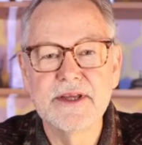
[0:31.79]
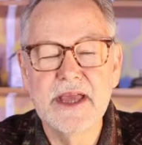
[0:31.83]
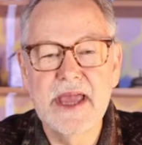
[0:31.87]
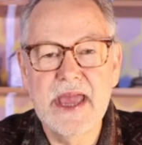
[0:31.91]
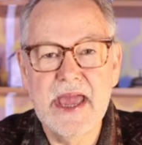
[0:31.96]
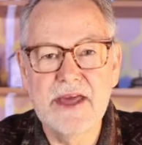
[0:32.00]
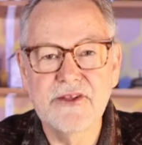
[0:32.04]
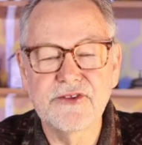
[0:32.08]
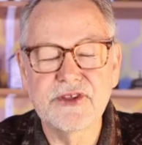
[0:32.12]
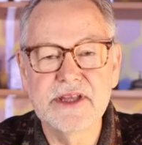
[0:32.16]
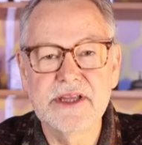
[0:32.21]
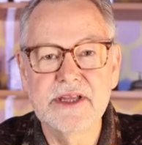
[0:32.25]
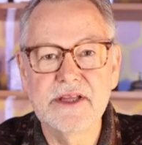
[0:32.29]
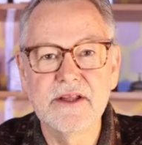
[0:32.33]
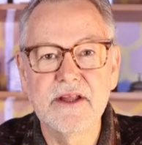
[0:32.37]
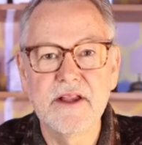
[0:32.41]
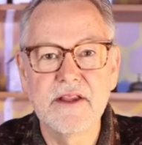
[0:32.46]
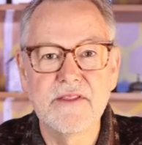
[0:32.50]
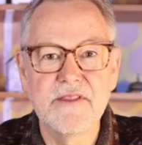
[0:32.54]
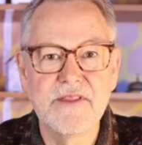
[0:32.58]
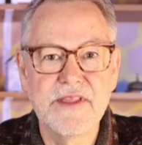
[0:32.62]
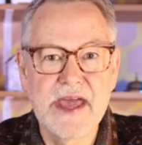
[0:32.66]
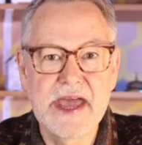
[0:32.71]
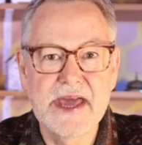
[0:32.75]
asking
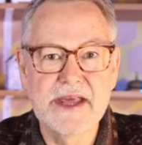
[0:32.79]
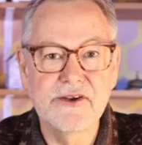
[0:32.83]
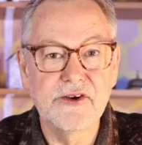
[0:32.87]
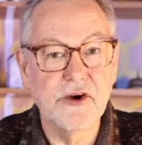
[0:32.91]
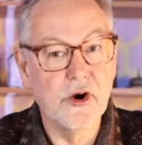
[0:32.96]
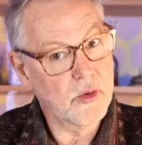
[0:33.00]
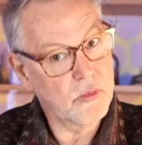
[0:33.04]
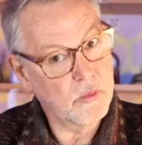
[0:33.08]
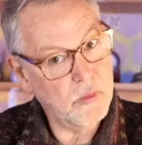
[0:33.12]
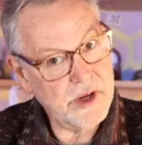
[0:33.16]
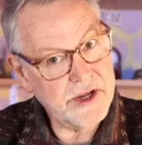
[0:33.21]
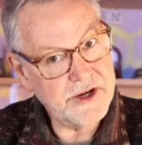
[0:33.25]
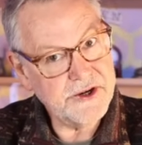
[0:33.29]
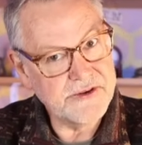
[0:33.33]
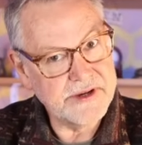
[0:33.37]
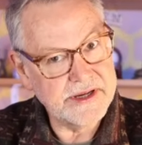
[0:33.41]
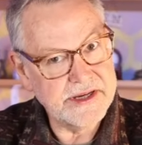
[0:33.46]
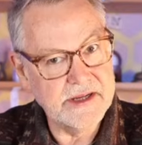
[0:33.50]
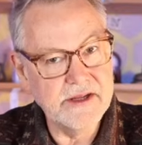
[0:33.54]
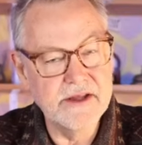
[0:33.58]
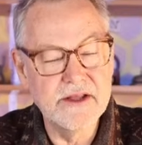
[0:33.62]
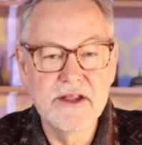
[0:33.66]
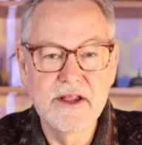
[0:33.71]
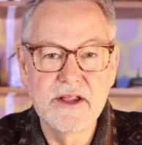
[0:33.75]
that or
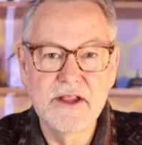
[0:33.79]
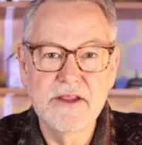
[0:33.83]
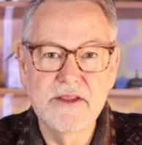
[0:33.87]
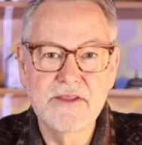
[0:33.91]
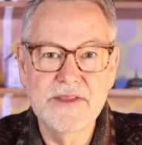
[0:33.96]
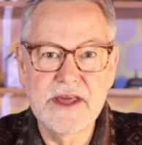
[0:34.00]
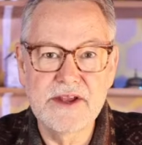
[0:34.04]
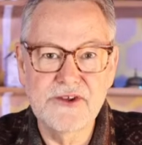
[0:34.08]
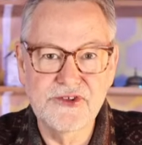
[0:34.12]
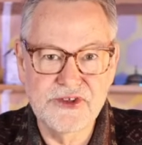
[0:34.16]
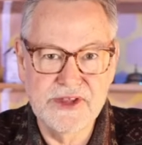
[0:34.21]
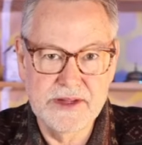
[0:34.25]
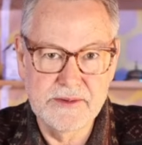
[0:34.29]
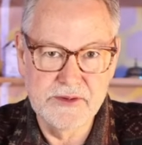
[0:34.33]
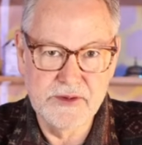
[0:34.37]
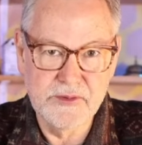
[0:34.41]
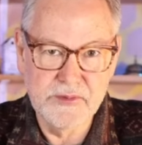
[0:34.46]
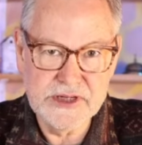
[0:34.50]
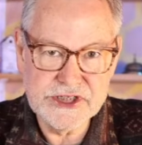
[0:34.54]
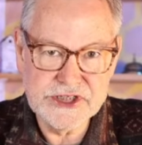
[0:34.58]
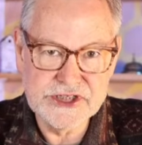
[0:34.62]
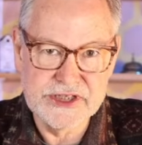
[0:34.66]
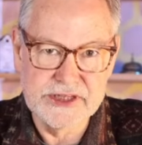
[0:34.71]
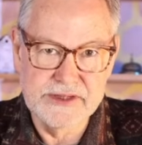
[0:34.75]
wondering that same
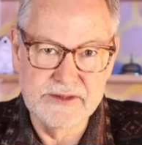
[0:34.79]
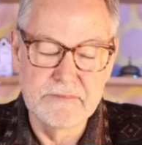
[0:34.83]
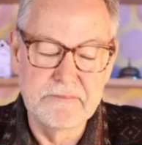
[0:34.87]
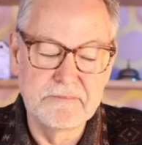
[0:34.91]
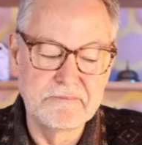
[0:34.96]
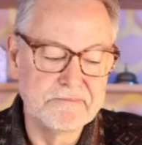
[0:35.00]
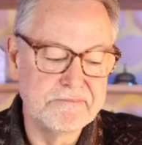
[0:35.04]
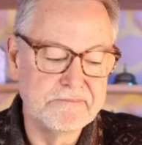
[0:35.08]
question.